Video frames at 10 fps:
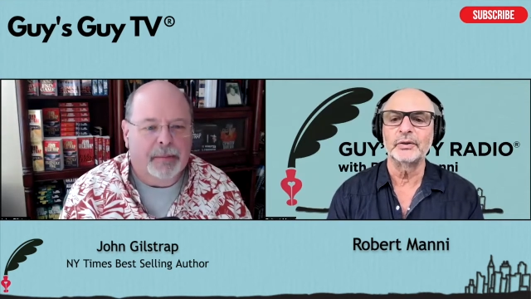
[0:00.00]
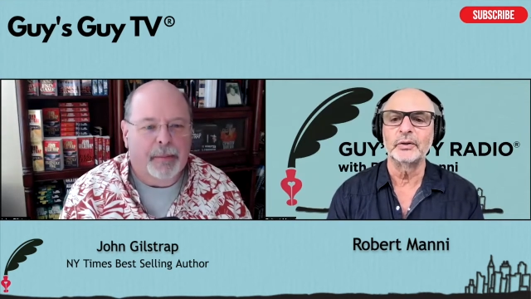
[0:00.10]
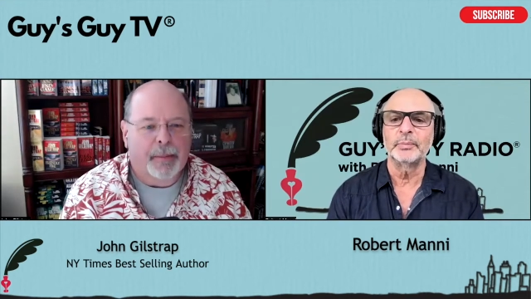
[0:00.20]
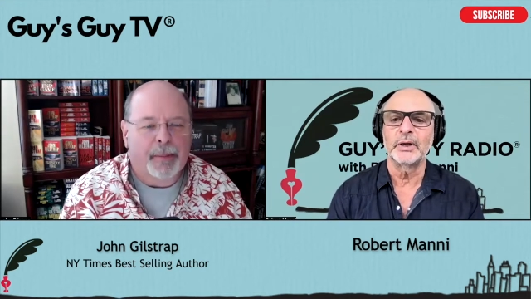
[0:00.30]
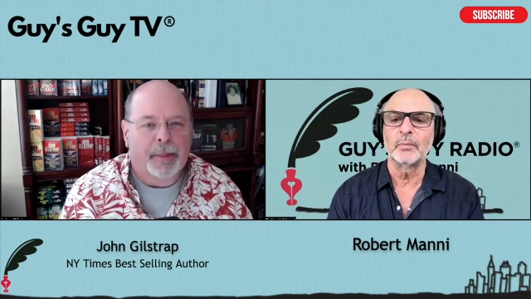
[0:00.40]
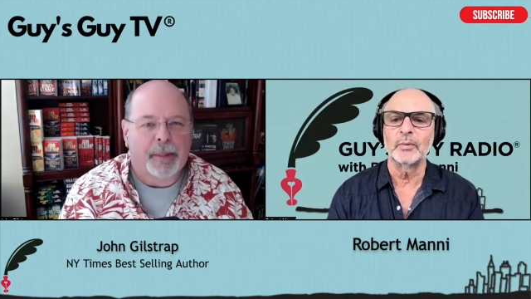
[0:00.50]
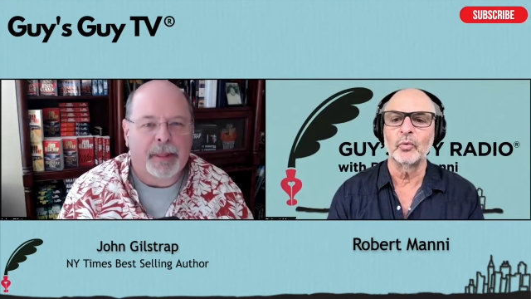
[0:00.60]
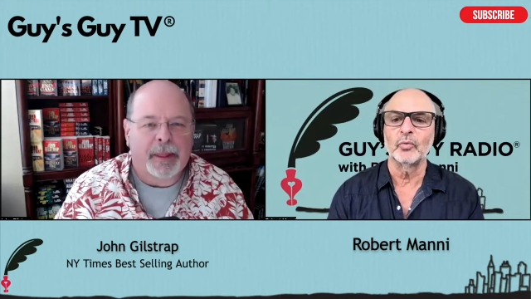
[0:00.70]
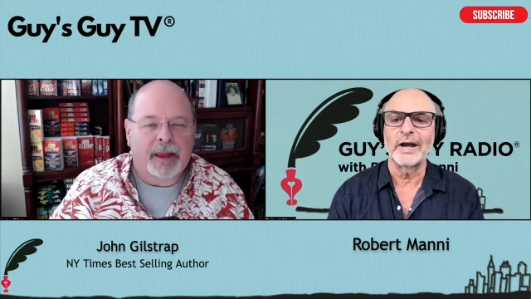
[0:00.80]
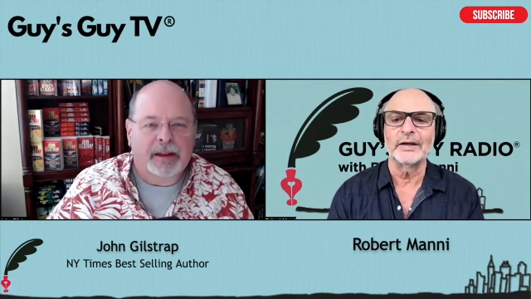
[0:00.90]
Speaker 1: to become a
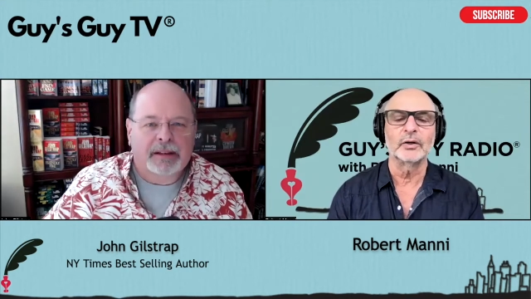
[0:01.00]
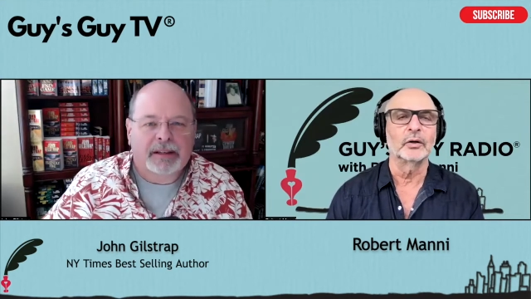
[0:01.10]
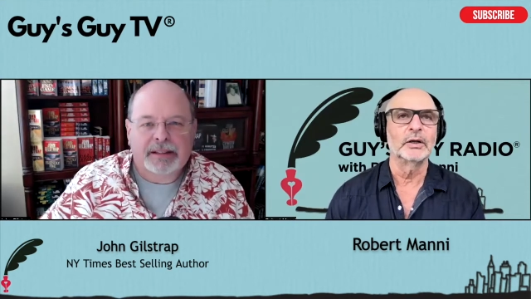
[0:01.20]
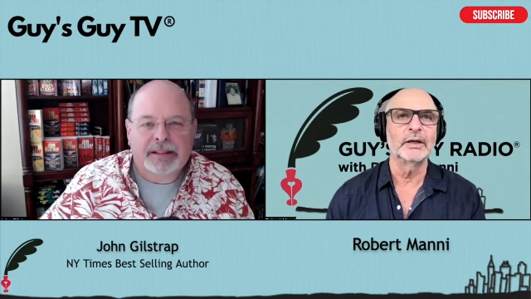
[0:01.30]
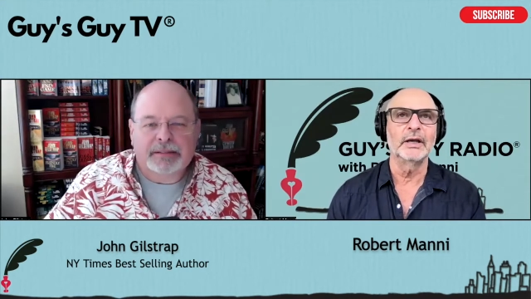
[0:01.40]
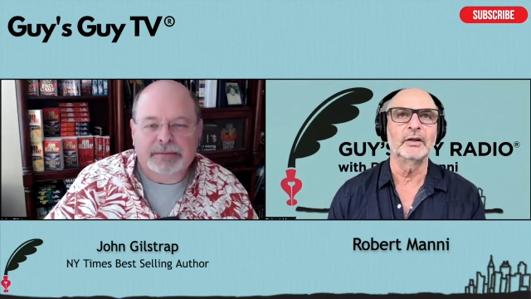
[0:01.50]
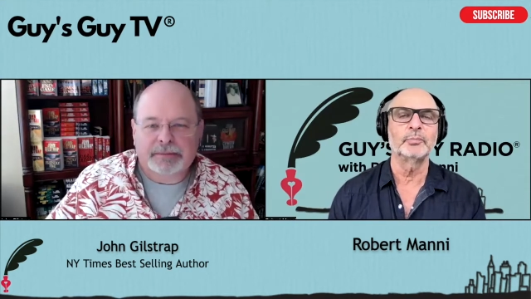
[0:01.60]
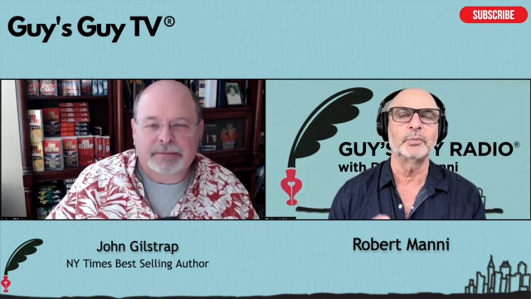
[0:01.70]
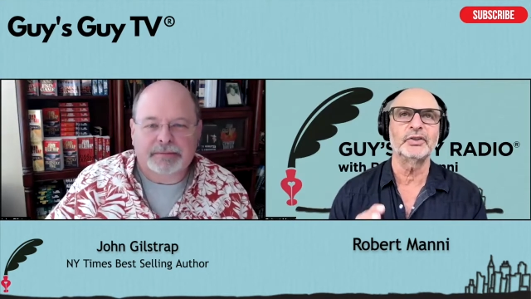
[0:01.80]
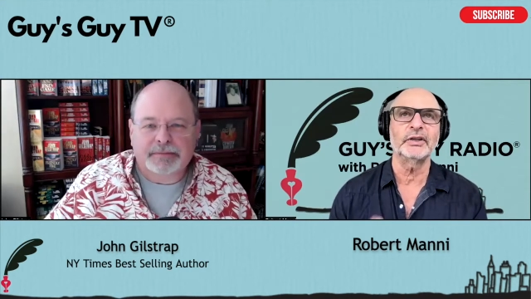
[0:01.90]
writer, and
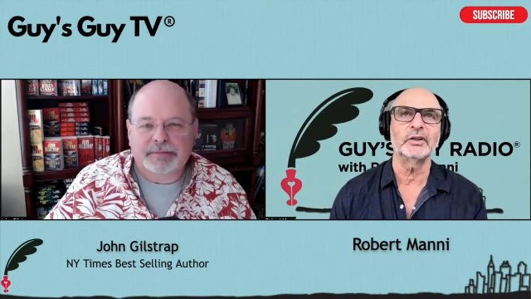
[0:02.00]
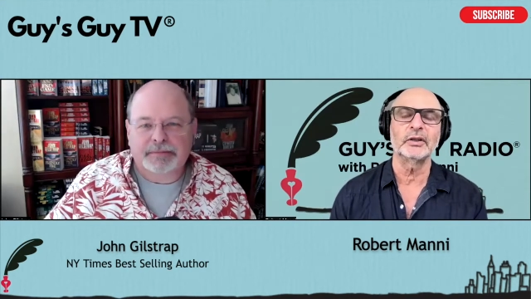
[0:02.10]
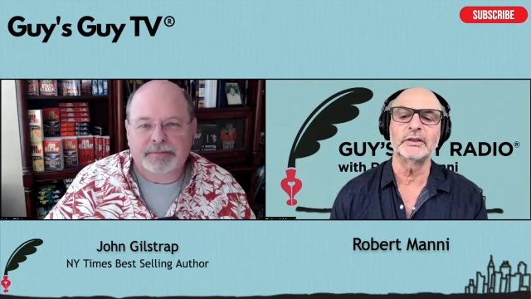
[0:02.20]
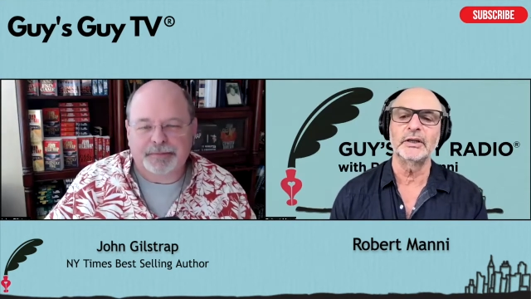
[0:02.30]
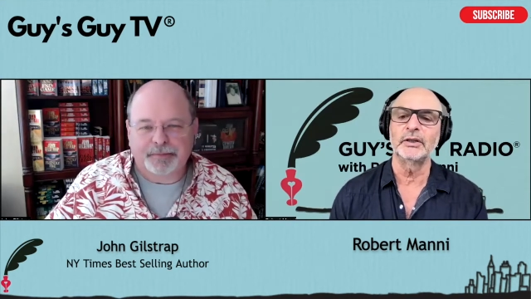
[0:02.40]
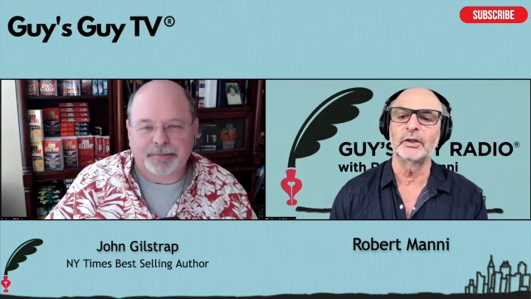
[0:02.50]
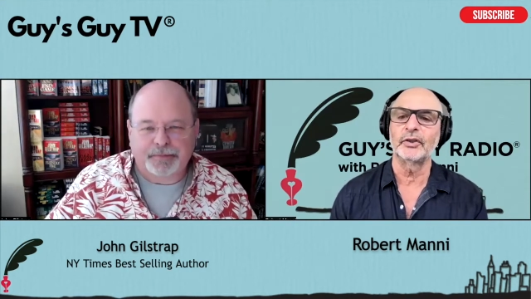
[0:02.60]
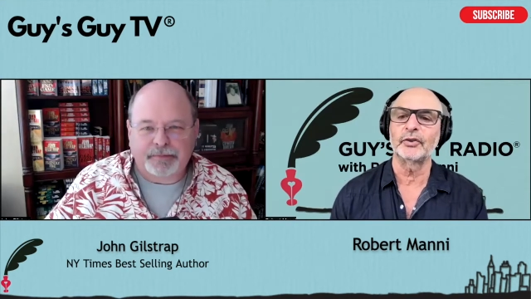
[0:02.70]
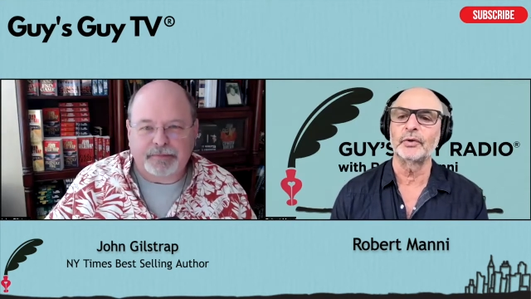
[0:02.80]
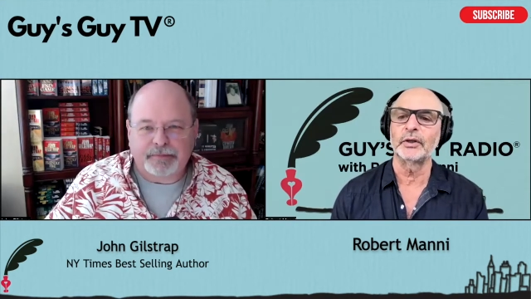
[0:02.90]
particularly in the
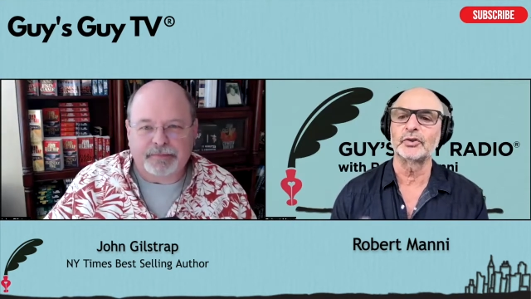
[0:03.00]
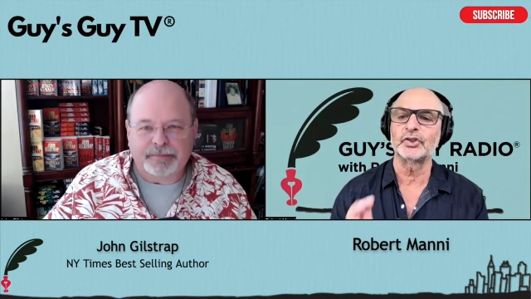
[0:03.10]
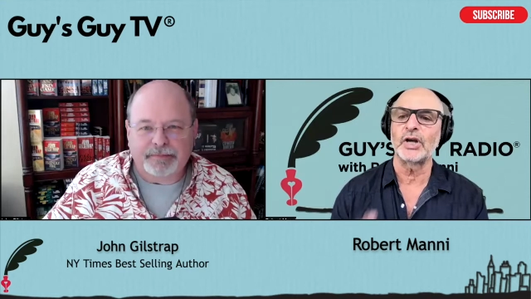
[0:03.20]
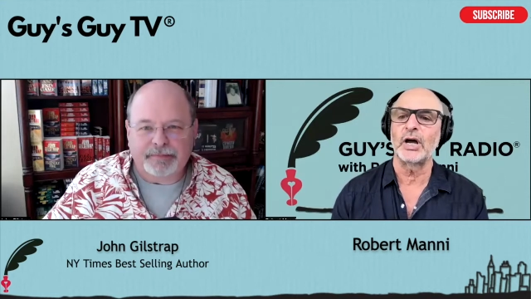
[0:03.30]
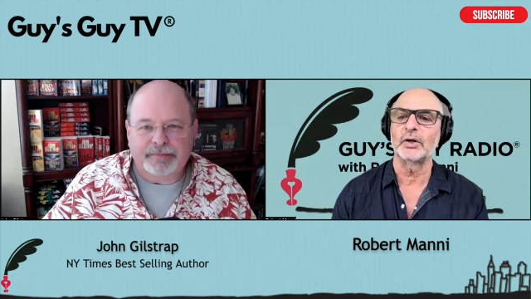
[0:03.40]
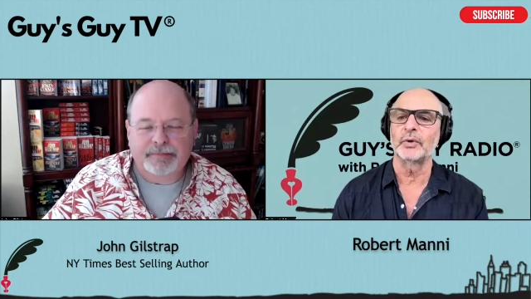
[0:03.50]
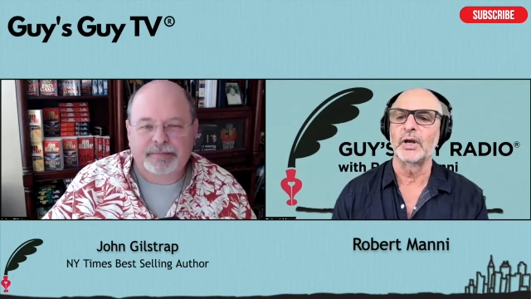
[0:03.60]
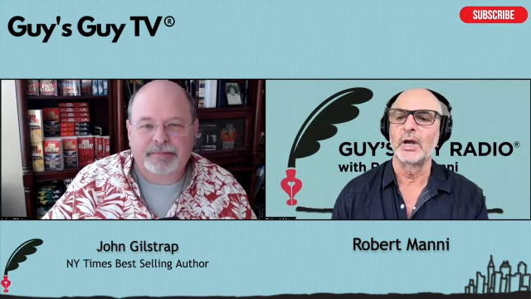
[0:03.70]
thriller genre?